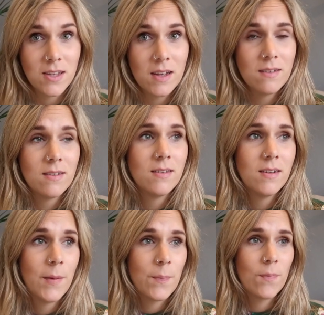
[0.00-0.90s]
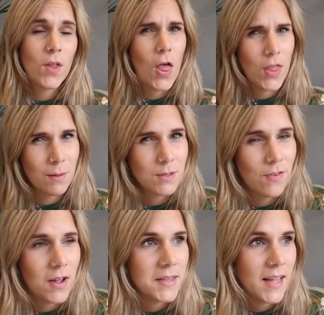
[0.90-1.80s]
so I think it was
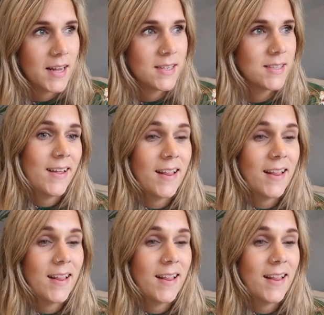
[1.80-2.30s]
fine in the end.